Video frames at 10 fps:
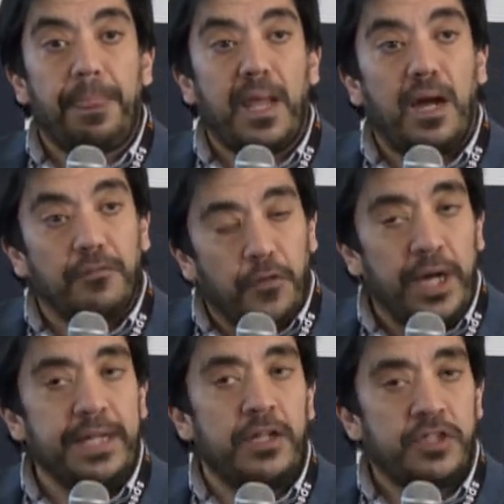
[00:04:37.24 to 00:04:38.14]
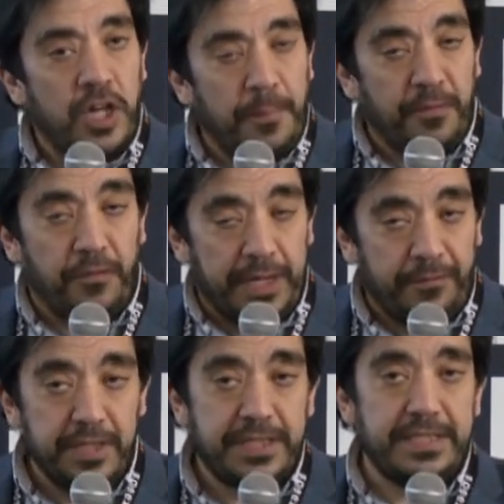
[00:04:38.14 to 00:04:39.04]
Avoid those type of
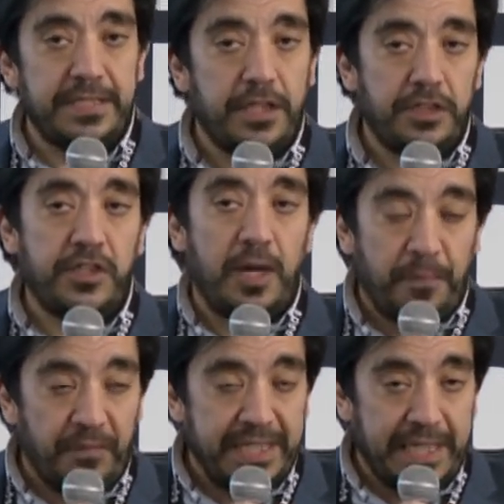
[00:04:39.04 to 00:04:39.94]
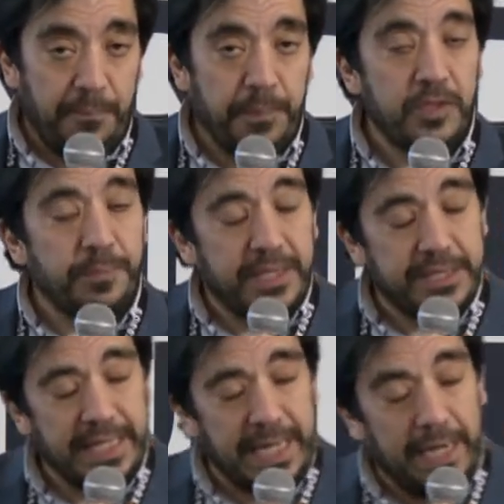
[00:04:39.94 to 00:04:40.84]
references and those type of examples, because
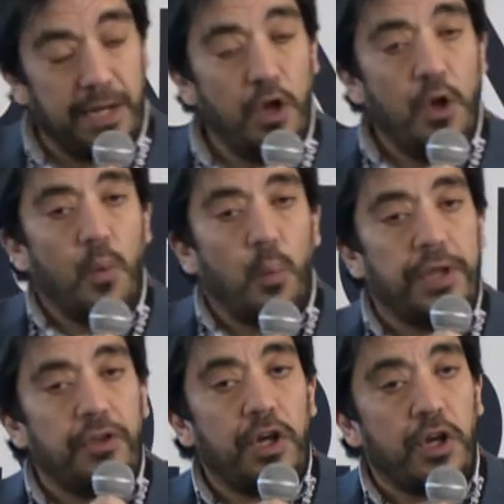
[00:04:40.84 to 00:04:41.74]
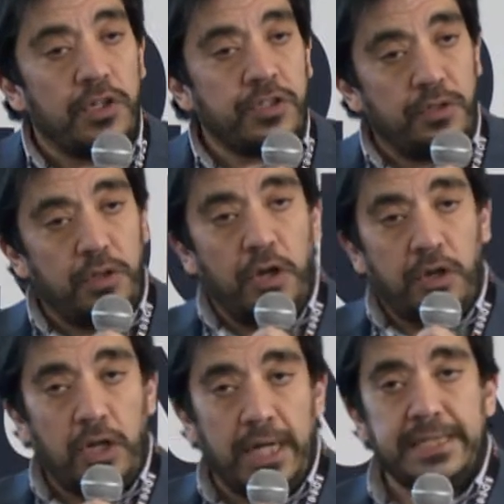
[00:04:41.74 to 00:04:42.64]
again, when you go to
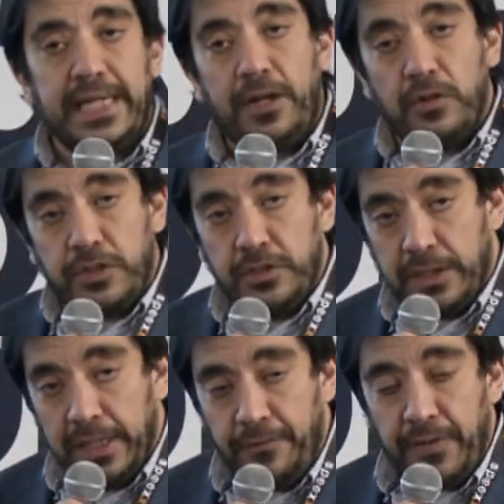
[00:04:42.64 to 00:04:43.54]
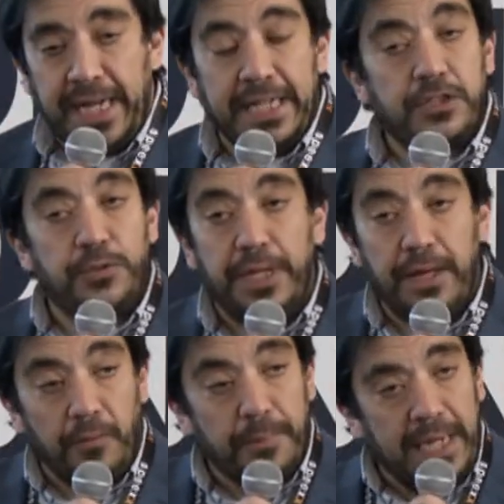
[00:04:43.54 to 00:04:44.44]
localize that or to deliver that to
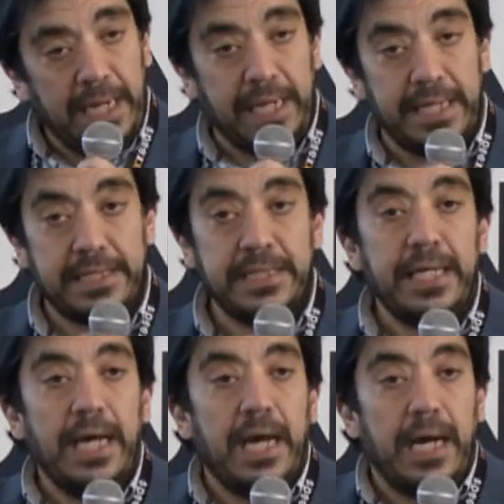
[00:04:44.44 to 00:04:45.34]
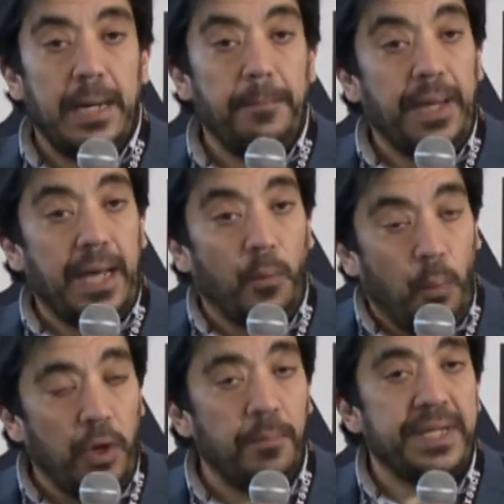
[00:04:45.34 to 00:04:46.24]
another market, it
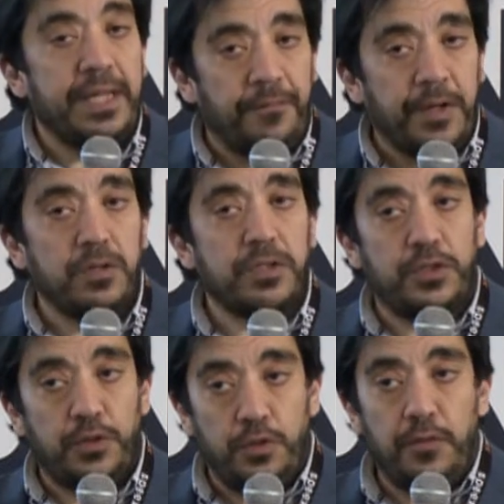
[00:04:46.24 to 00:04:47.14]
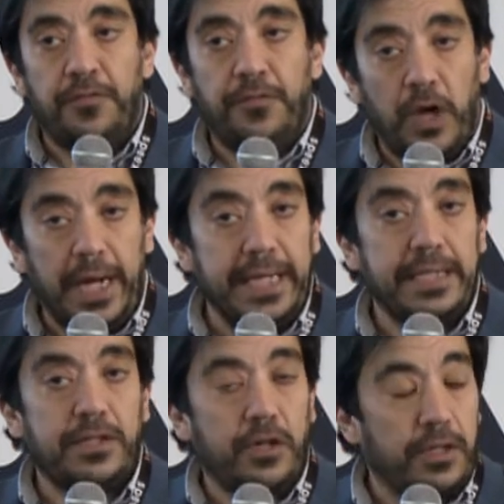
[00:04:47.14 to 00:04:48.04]
will be difficult to find
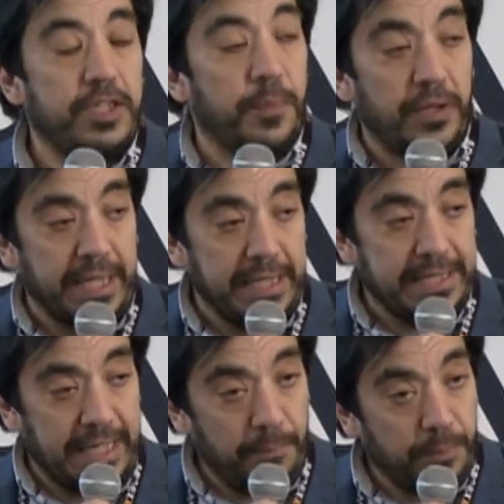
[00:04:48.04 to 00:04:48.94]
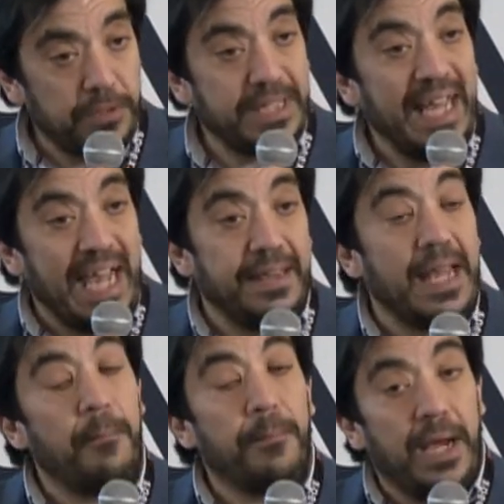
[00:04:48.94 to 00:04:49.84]
corresponding examples, and
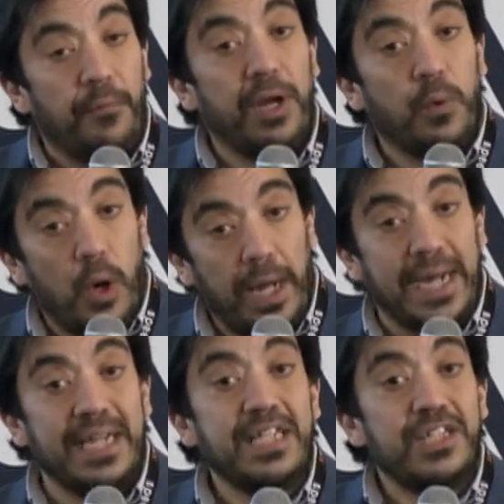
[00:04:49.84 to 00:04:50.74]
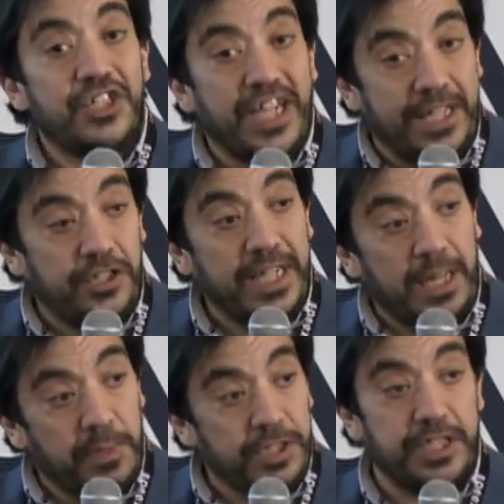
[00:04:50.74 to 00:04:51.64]
that may require changing
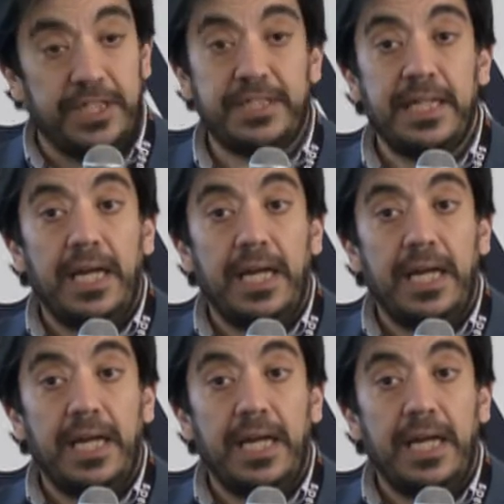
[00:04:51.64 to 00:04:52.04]
images,